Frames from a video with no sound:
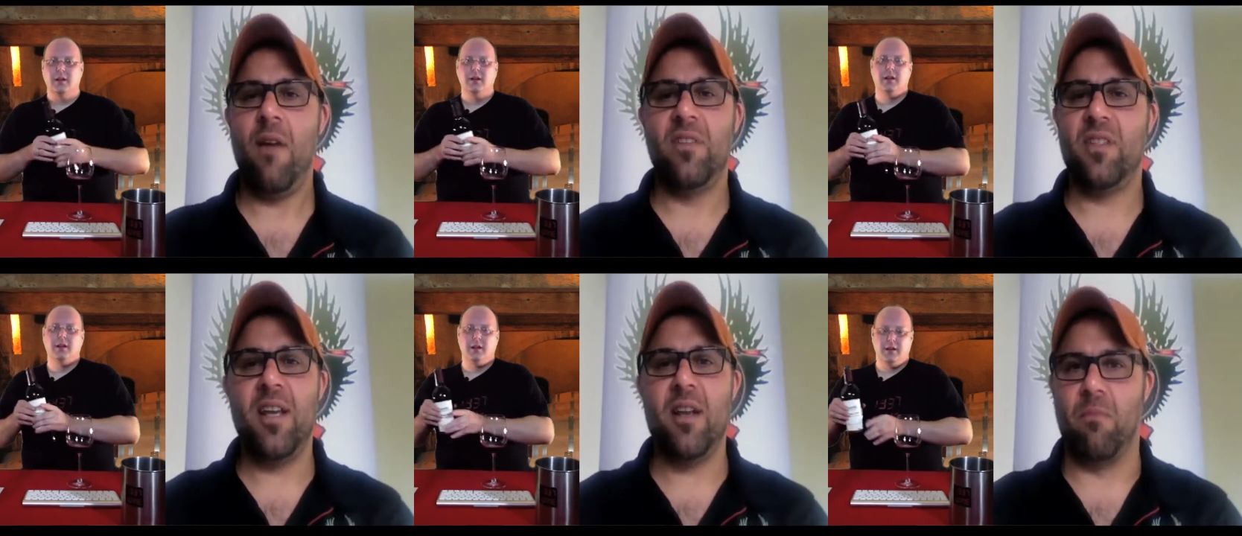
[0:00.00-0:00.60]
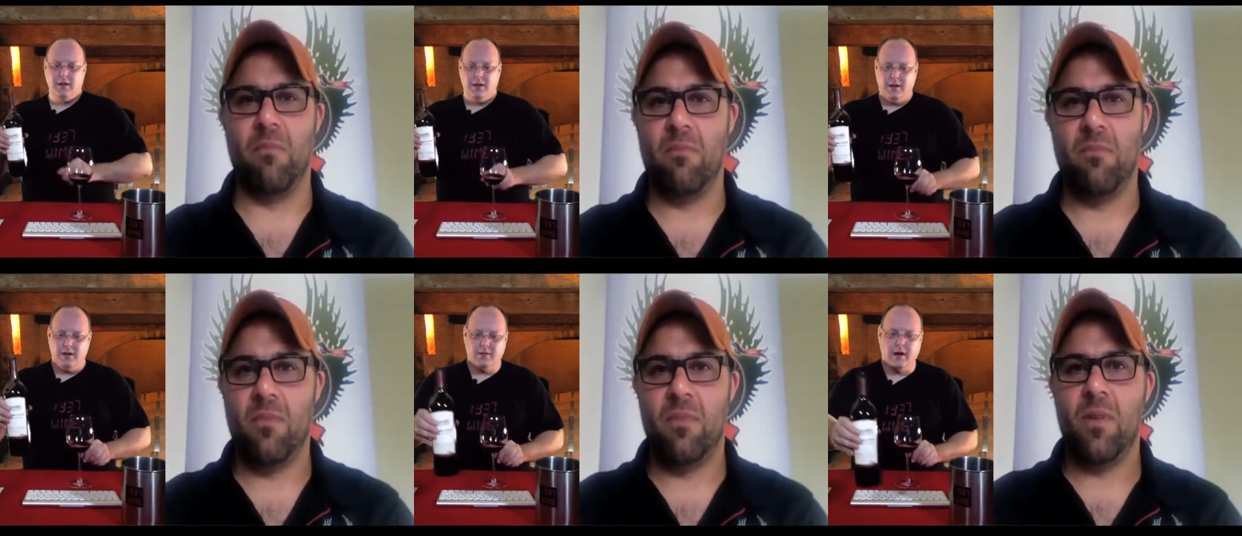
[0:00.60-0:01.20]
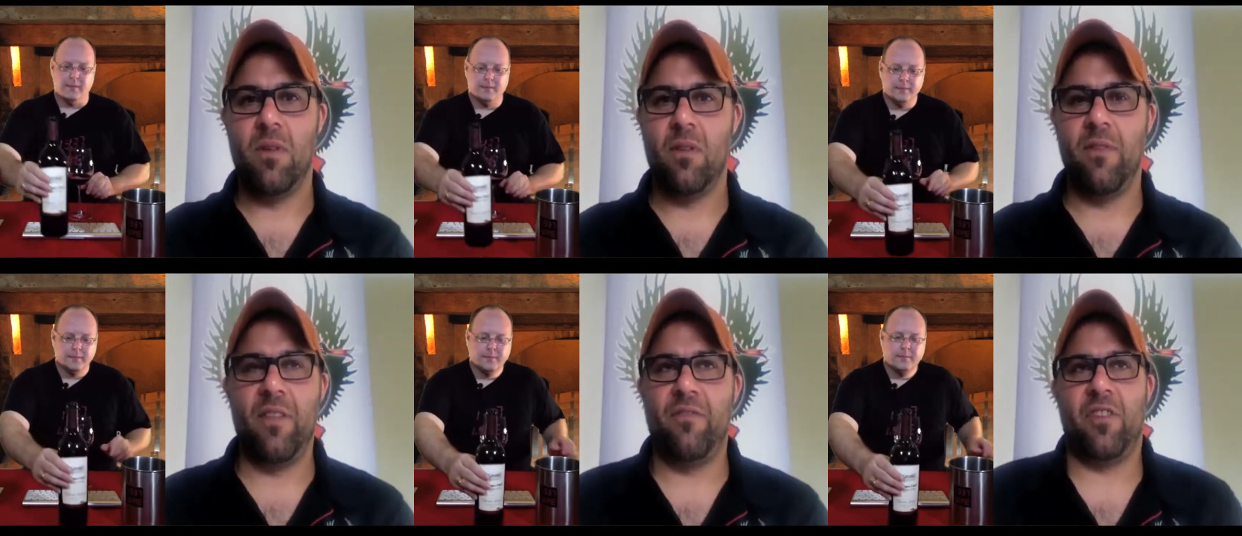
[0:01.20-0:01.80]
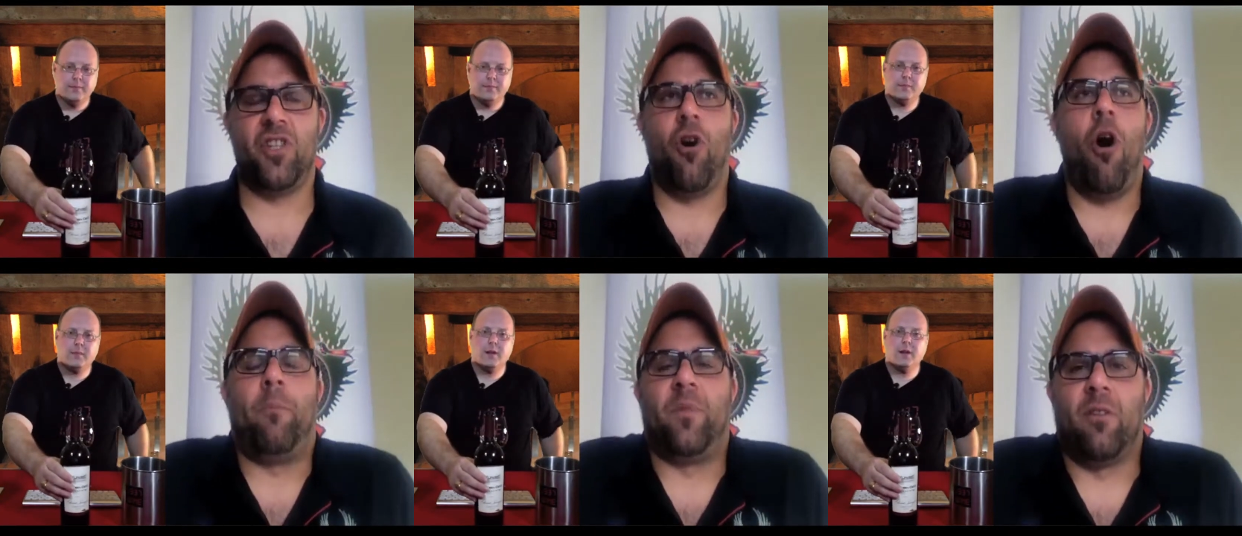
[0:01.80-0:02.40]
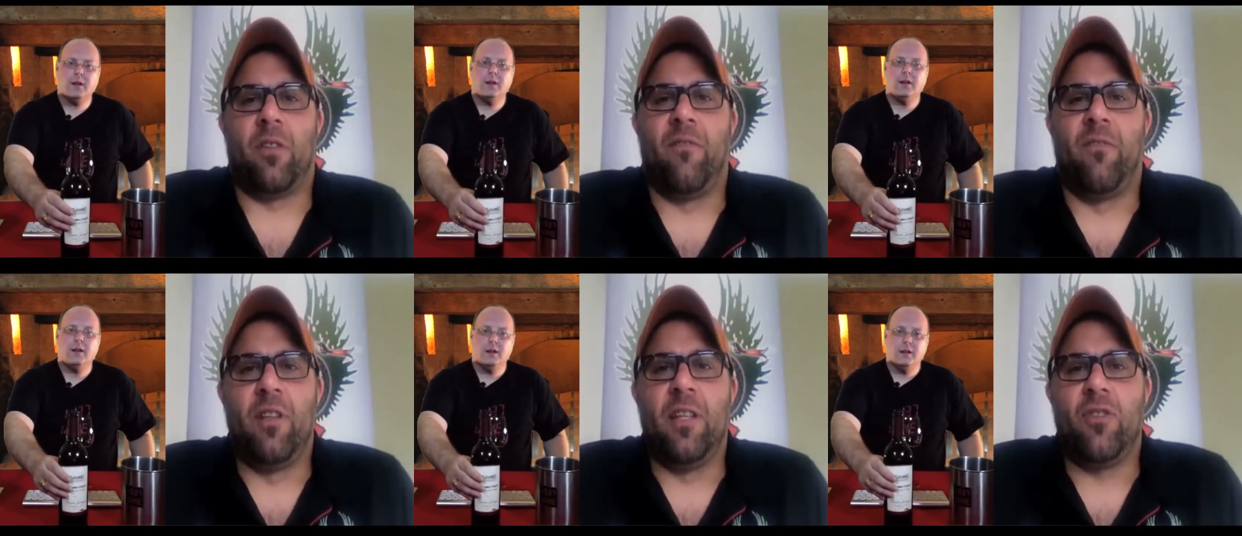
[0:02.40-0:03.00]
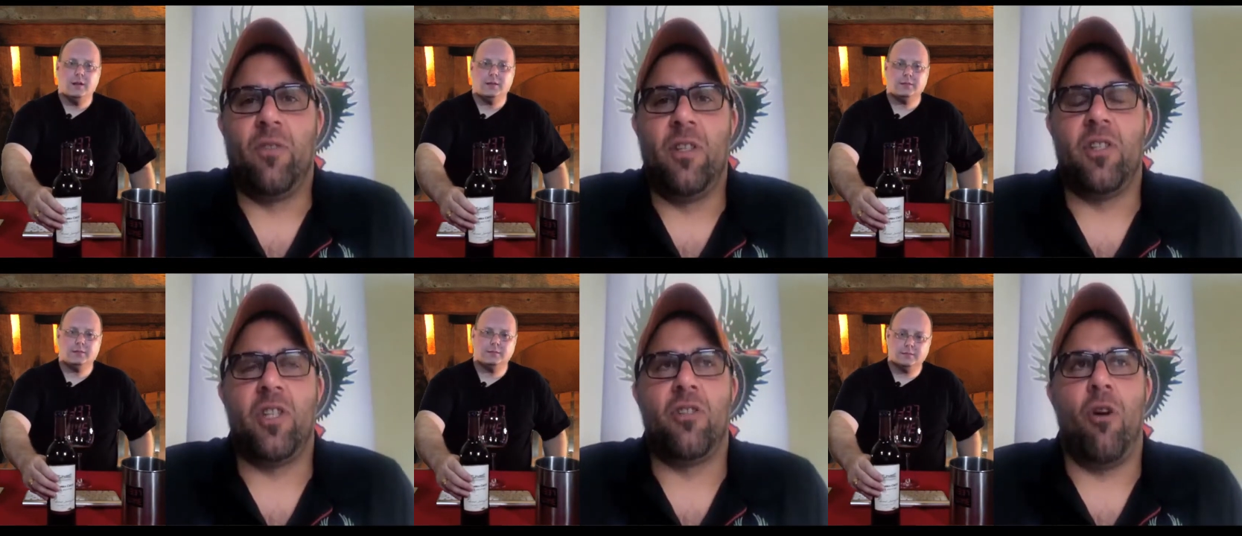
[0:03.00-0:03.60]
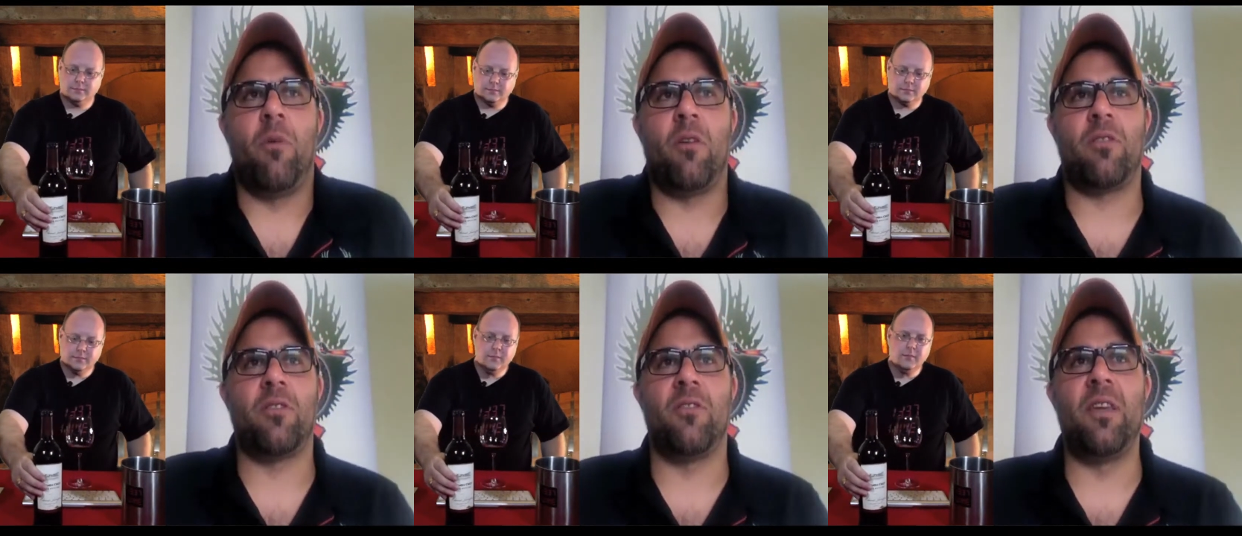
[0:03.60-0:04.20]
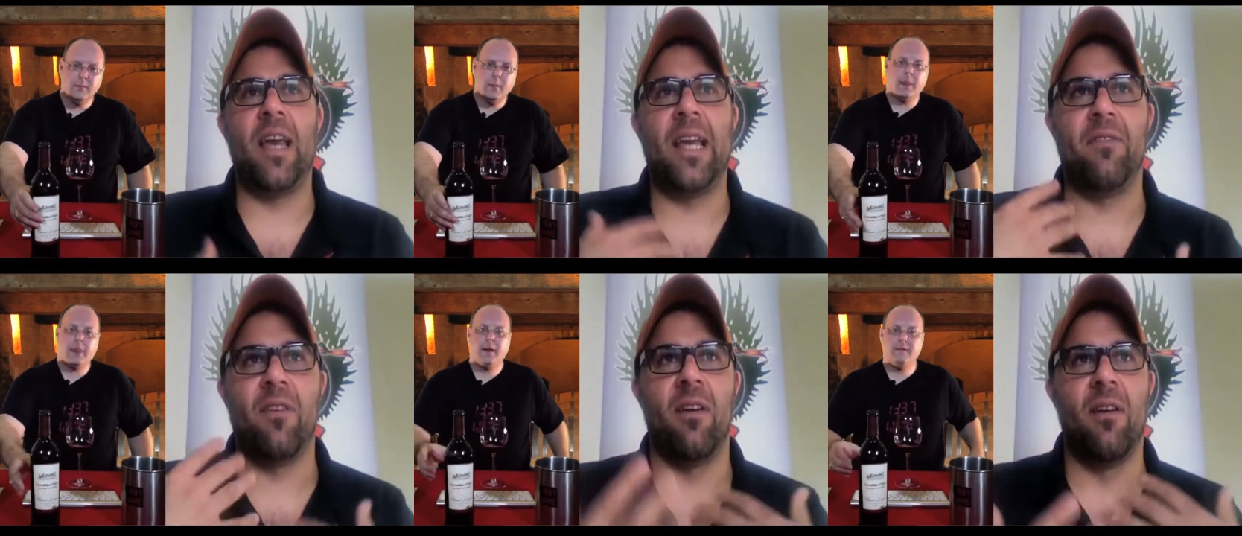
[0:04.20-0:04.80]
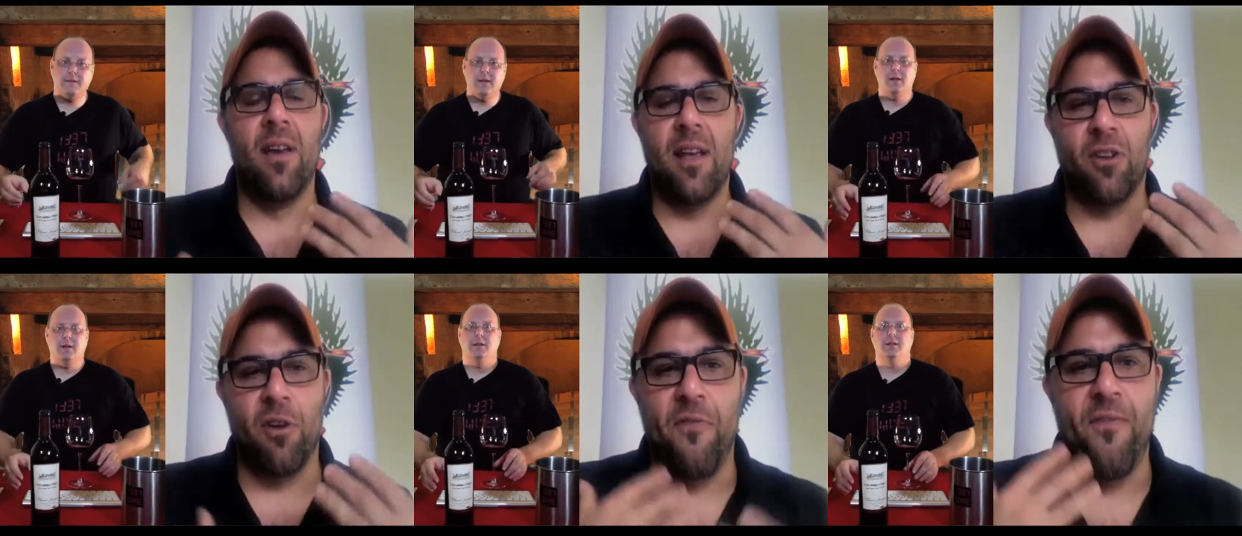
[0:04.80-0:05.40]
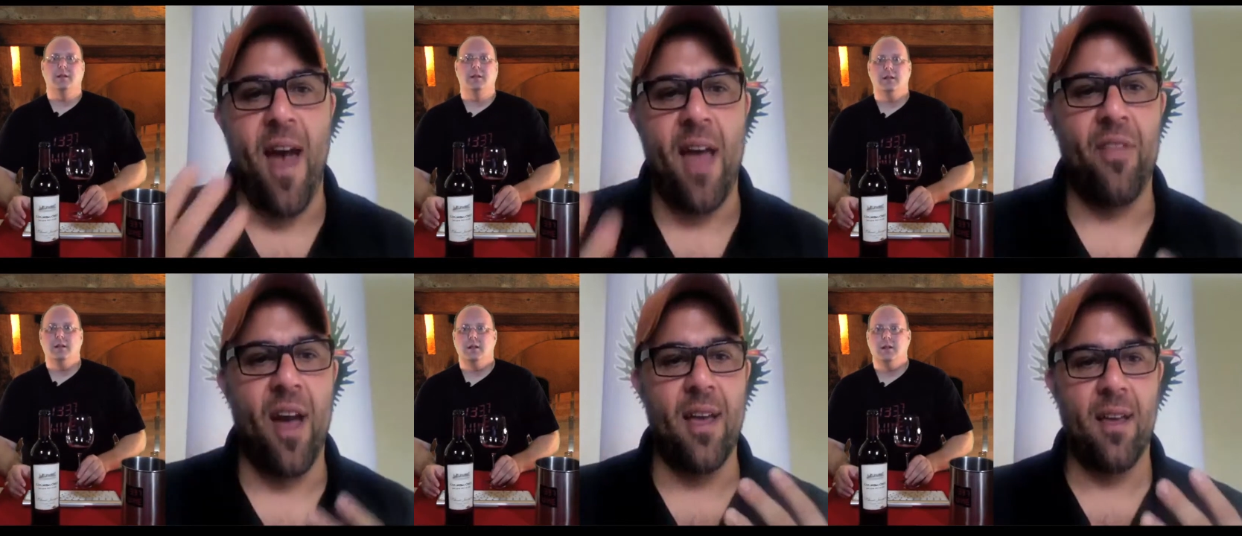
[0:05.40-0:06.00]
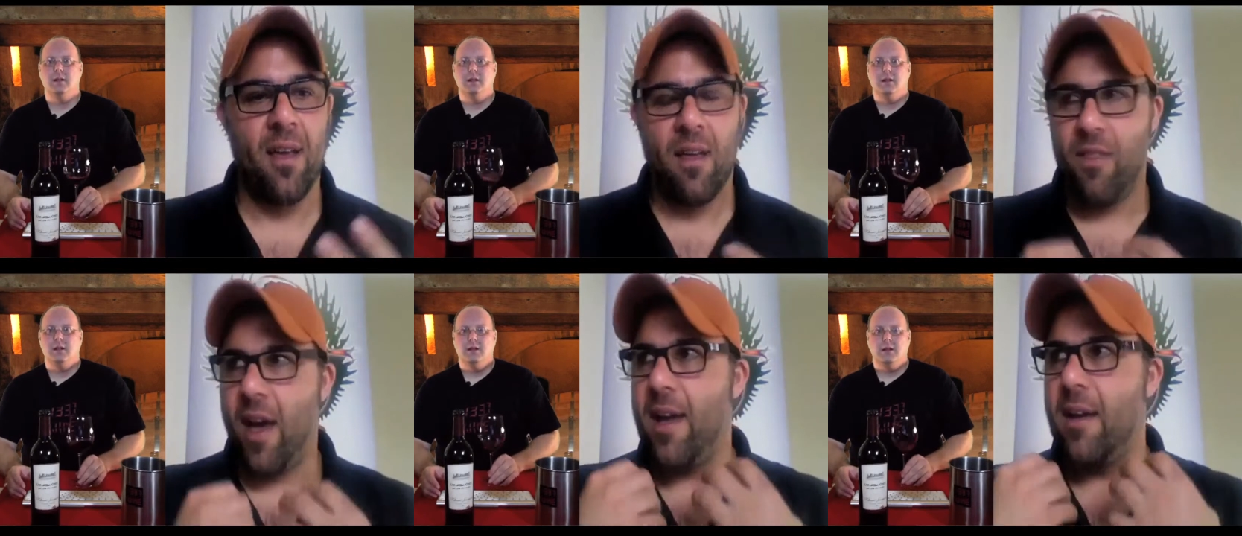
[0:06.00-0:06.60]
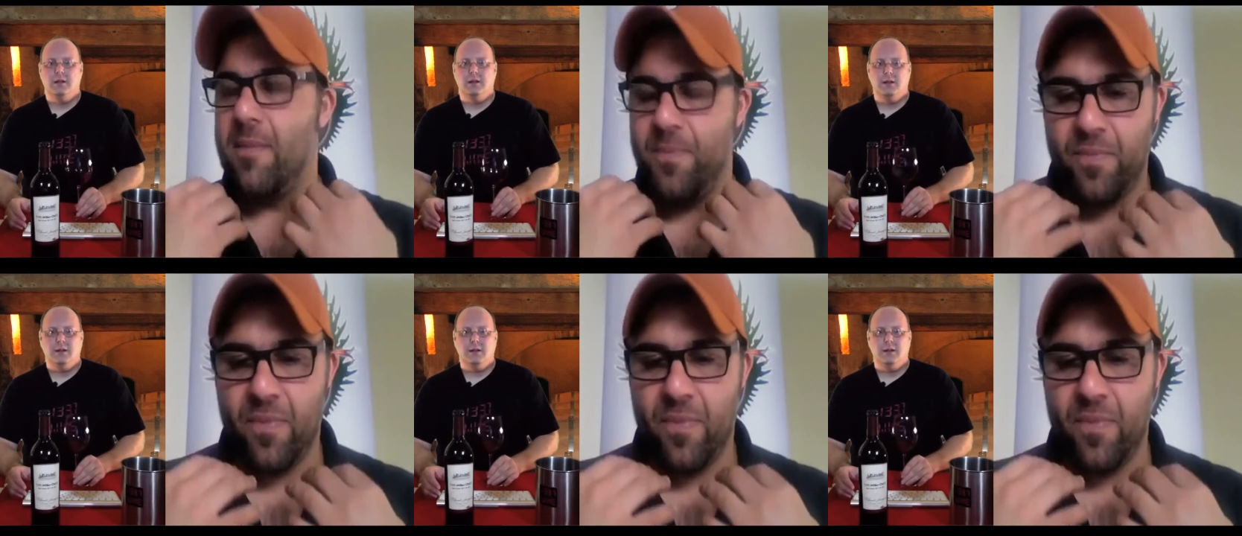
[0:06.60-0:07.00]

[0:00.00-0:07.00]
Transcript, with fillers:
Speaker 1: I haven't seen them. Right. They've just stopped. Like they've literally just stopped because I think they get the. It's like a fad. They they